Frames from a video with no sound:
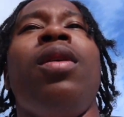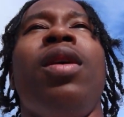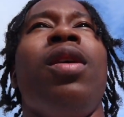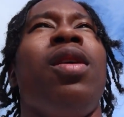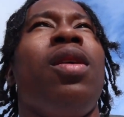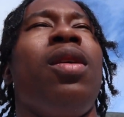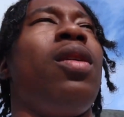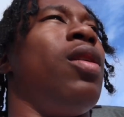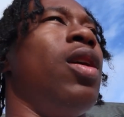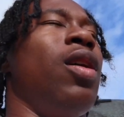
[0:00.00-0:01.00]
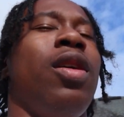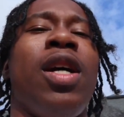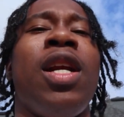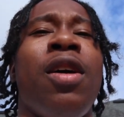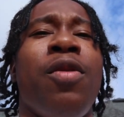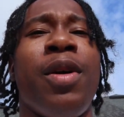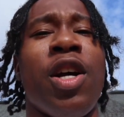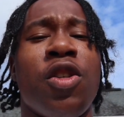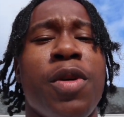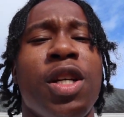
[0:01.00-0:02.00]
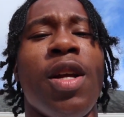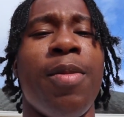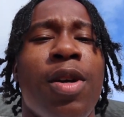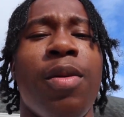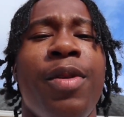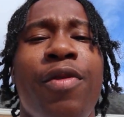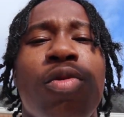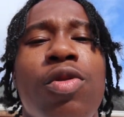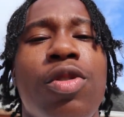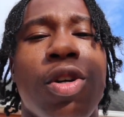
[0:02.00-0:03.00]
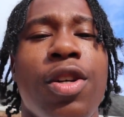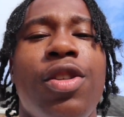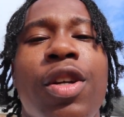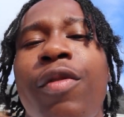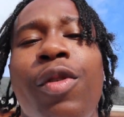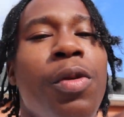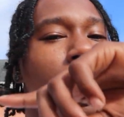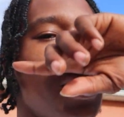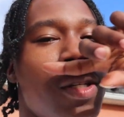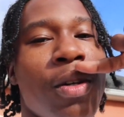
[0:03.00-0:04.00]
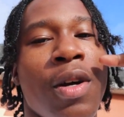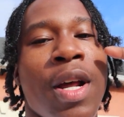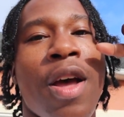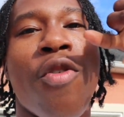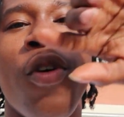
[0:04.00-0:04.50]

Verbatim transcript: And yeah, y'all already know, man. Y'all smash that like button, comment if you want to subscribe to the channel if you're on all that.